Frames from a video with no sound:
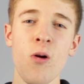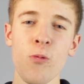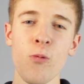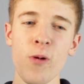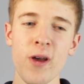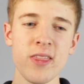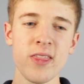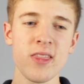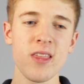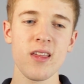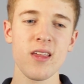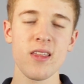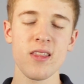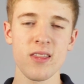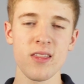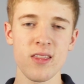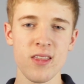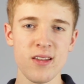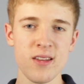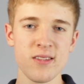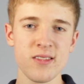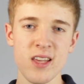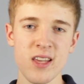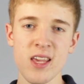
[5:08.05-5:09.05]
with
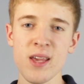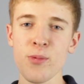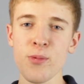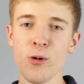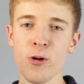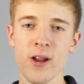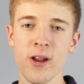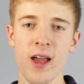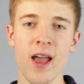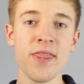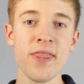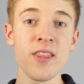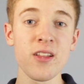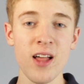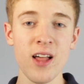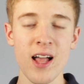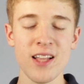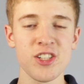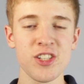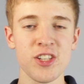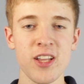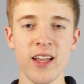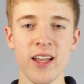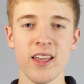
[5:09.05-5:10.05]
this keyboard and the
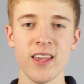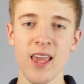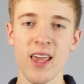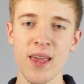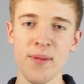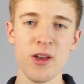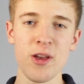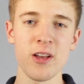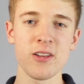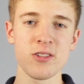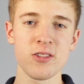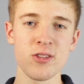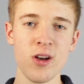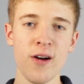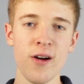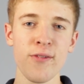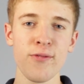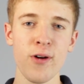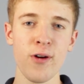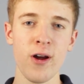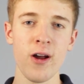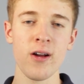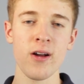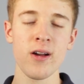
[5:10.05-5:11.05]
Logitech gaming
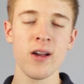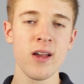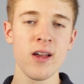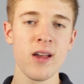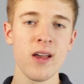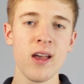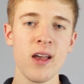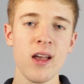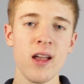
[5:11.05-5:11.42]
software.